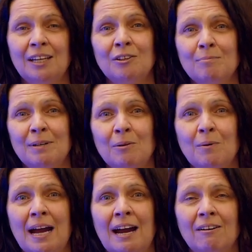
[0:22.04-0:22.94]
You'll be
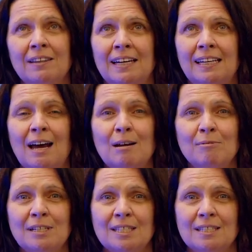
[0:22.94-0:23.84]
aware that
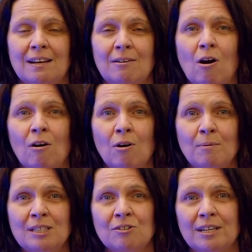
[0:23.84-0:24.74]
libraries are
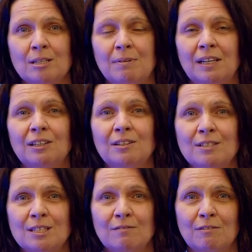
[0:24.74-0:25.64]
always trying to be
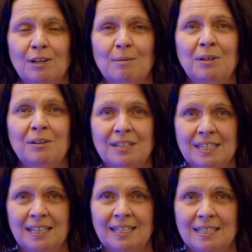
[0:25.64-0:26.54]
inclusive of
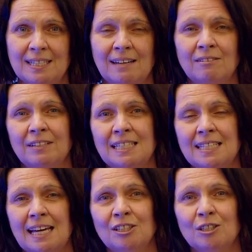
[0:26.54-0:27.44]
communities and are an
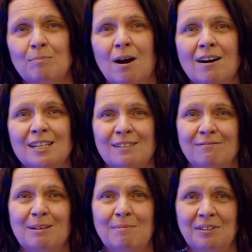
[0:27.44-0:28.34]
essential part
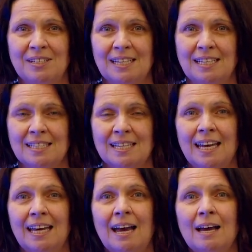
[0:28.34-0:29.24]
of communities.
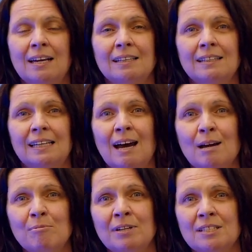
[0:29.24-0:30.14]
The
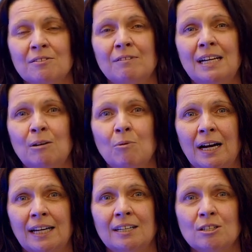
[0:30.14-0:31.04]
libraries are really
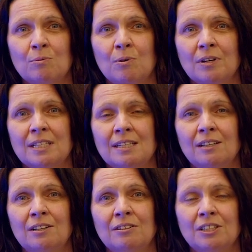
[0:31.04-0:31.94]
working towards
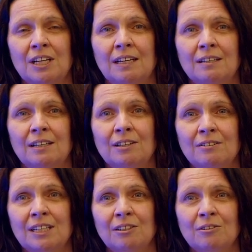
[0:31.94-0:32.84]

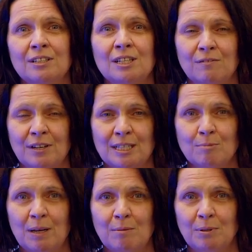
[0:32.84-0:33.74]
including
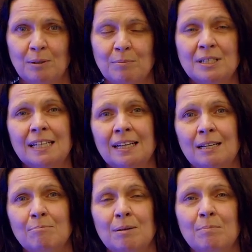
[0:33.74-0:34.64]
neurodiverse people,
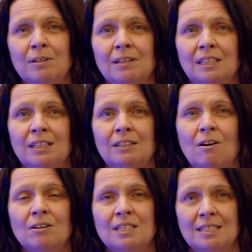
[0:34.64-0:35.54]
particularly people on the
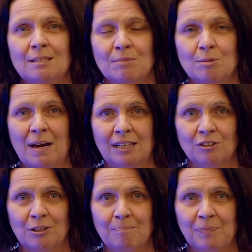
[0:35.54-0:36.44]
autism
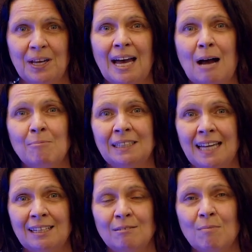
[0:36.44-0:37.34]
spectrum. And with
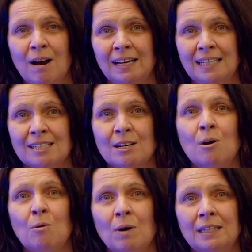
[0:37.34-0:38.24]
that in mind,
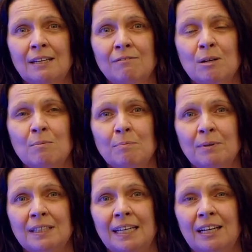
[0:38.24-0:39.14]
what they've come up
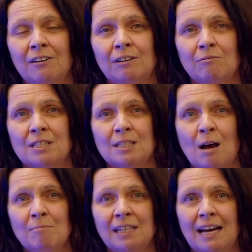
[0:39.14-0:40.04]
with here in
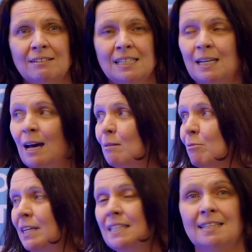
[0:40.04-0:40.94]
Roscommon County
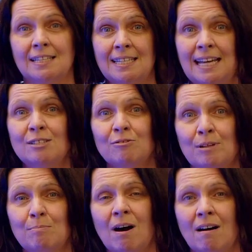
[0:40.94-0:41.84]
Library is the
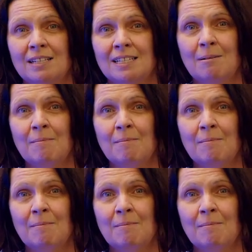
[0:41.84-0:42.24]
Sensory Pod.